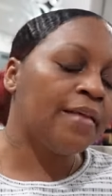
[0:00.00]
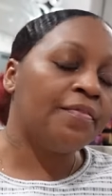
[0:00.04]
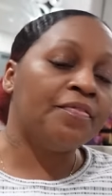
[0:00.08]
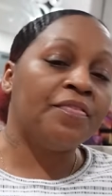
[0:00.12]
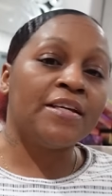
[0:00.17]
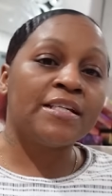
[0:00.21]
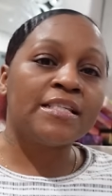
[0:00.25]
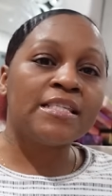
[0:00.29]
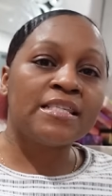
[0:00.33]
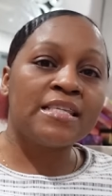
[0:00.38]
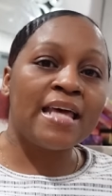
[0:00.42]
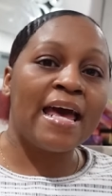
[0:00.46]

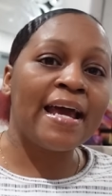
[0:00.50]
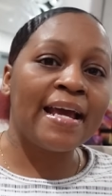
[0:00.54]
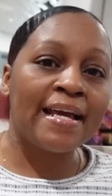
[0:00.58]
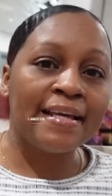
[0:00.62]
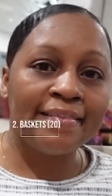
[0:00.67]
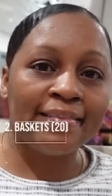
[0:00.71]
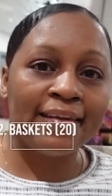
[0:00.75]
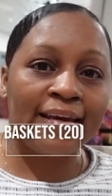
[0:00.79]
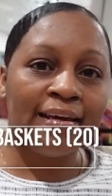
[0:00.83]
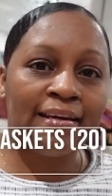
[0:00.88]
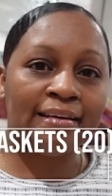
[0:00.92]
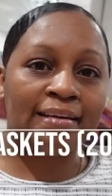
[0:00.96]
The second
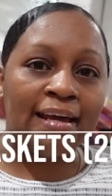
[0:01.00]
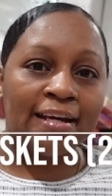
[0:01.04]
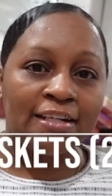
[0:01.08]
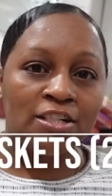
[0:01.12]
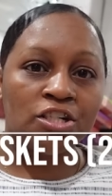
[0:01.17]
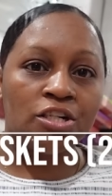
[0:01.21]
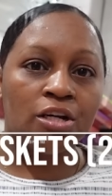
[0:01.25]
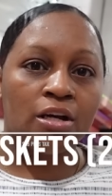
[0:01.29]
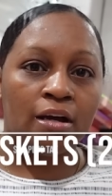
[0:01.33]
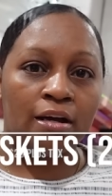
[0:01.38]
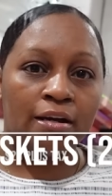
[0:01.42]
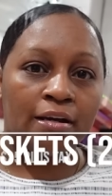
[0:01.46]
thing
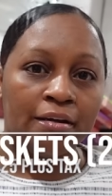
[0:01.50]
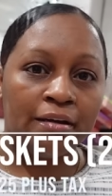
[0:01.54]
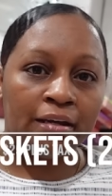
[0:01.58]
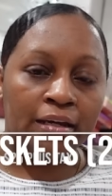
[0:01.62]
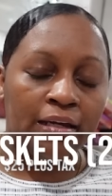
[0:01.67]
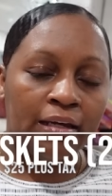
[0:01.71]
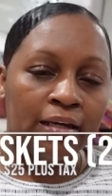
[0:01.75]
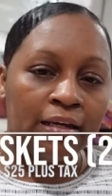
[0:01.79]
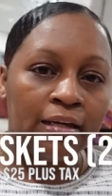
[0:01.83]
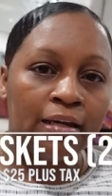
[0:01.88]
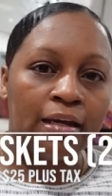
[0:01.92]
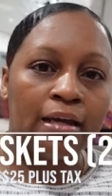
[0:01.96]
that you're going to
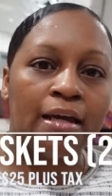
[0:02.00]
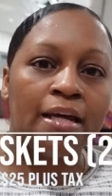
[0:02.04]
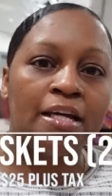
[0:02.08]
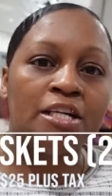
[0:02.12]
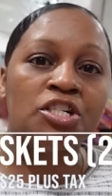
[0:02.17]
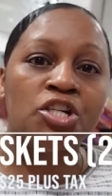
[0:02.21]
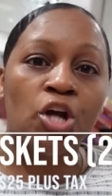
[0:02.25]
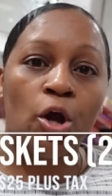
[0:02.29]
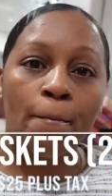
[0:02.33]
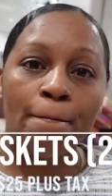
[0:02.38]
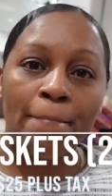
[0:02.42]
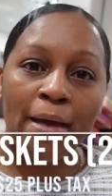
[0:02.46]
need
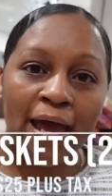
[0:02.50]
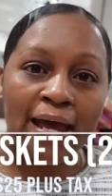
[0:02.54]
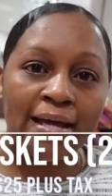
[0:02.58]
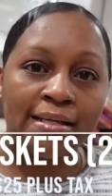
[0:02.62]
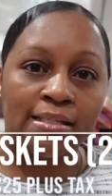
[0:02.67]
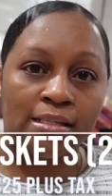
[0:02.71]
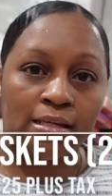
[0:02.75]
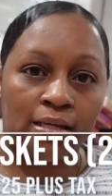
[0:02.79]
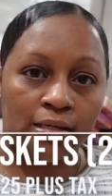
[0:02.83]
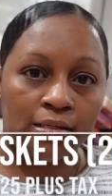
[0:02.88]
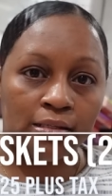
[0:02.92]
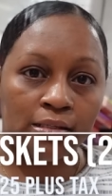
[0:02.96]
is your
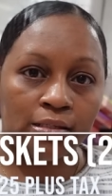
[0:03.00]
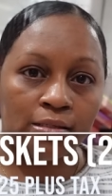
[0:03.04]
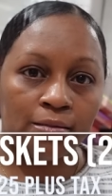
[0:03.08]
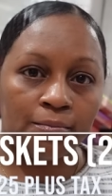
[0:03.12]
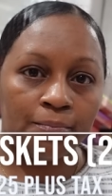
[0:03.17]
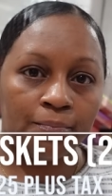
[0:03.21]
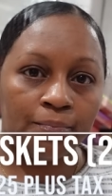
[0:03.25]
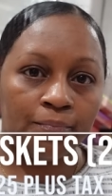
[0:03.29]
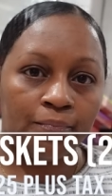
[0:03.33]
baskets.